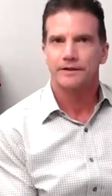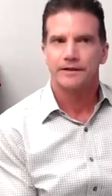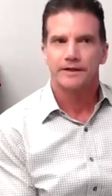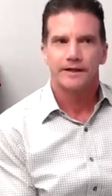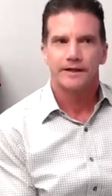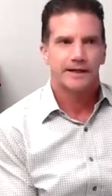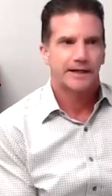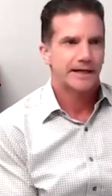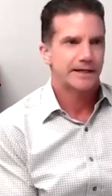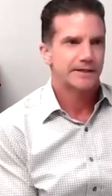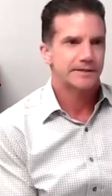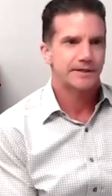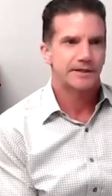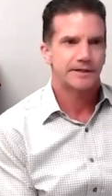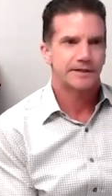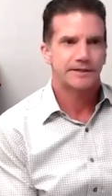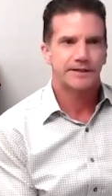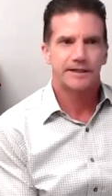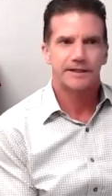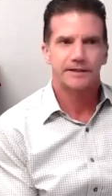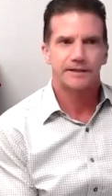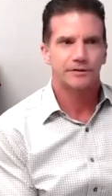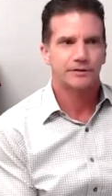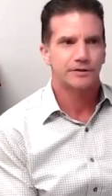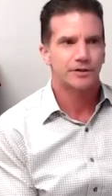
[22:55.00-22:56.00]
And I said,
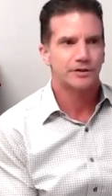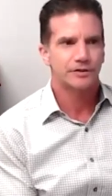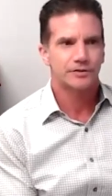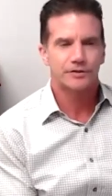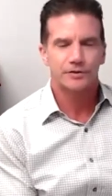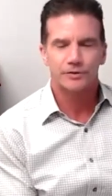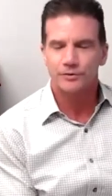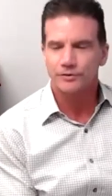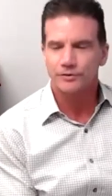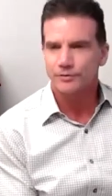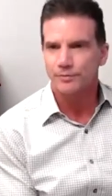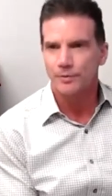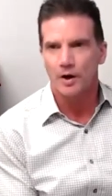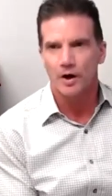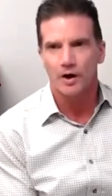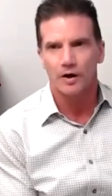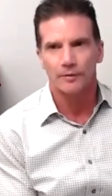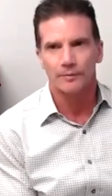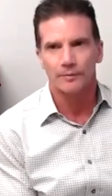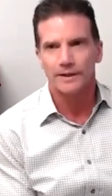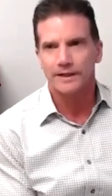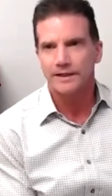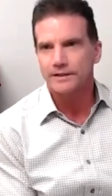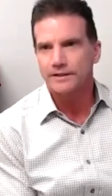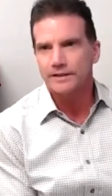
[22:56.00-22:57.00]
Dean, you're just too
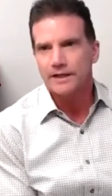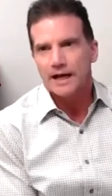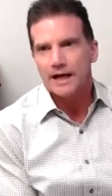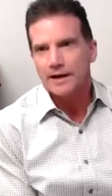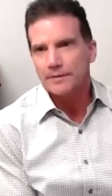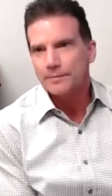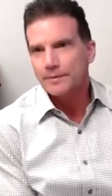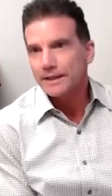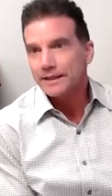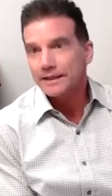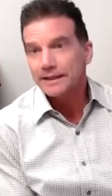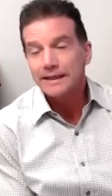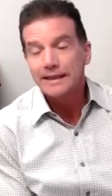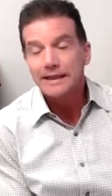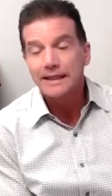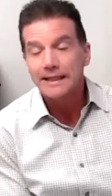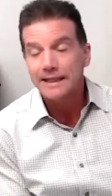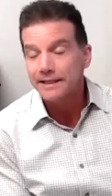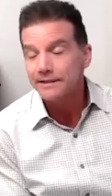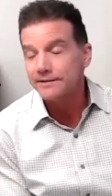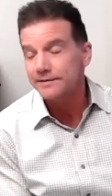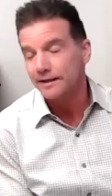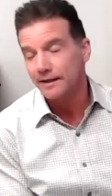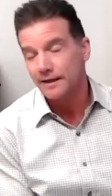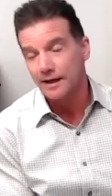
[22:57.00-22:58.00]
small, man. You got to be at
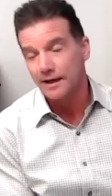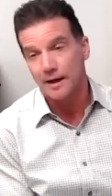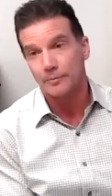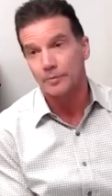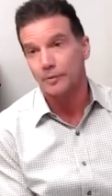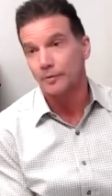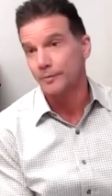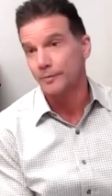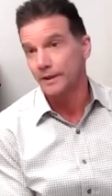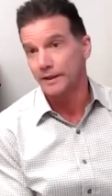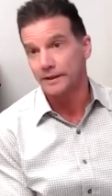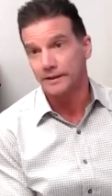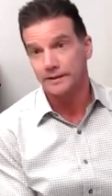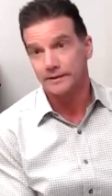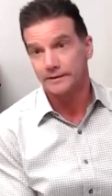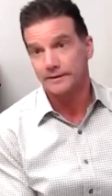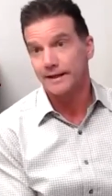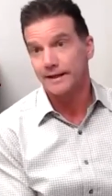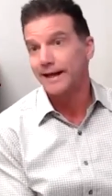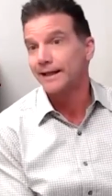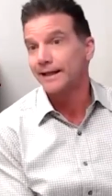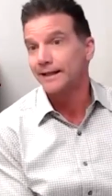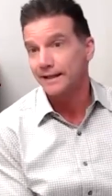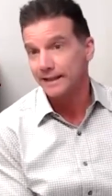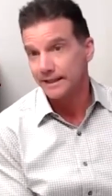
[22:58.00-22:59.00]
least a couple million,
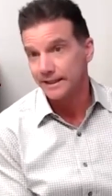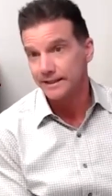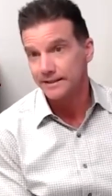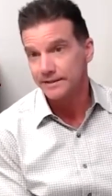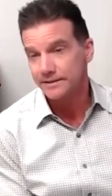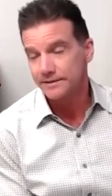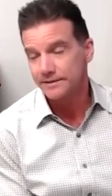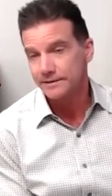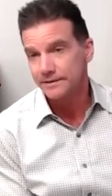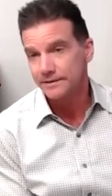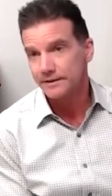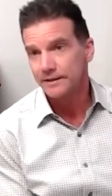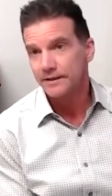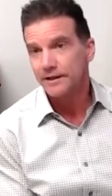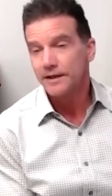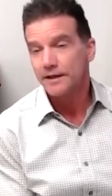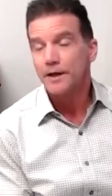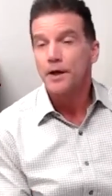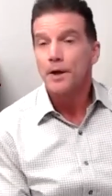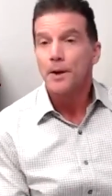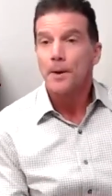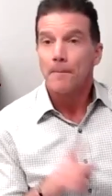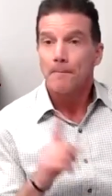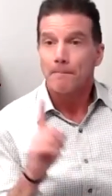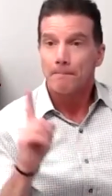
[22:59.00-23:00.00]
at least.
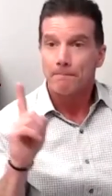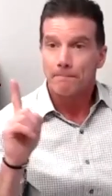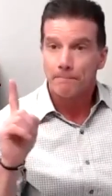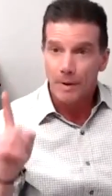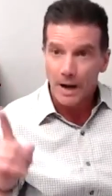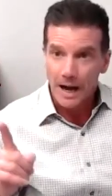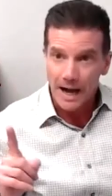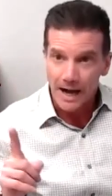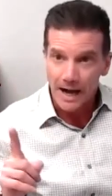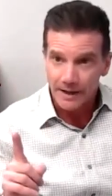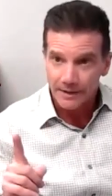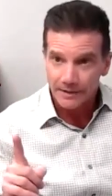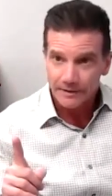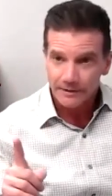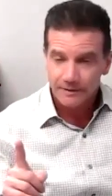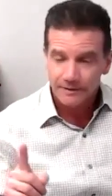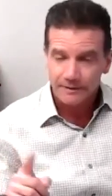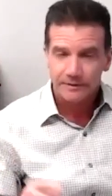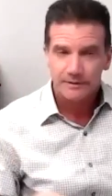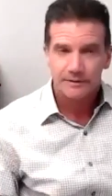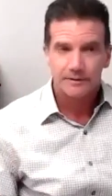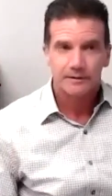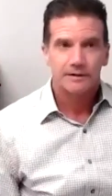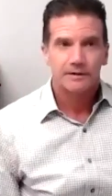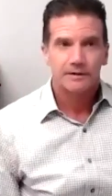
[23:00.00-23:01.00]
But
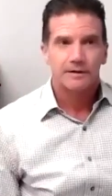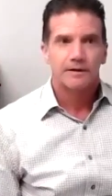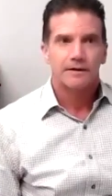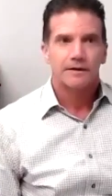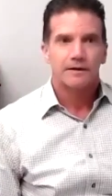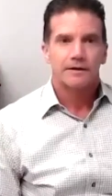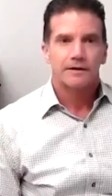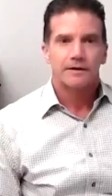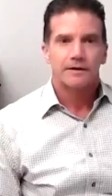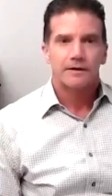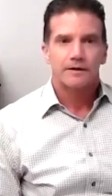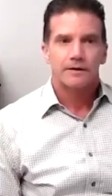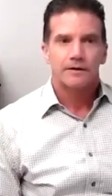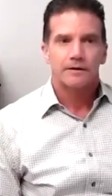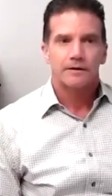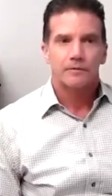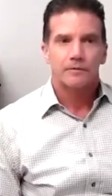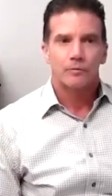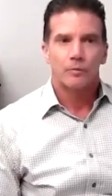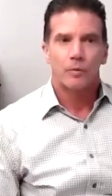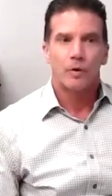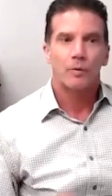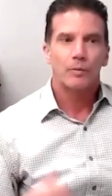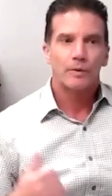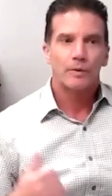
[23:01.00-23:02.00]

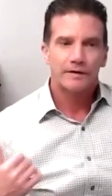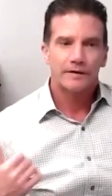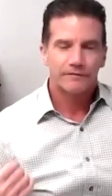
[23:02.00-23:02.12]
what we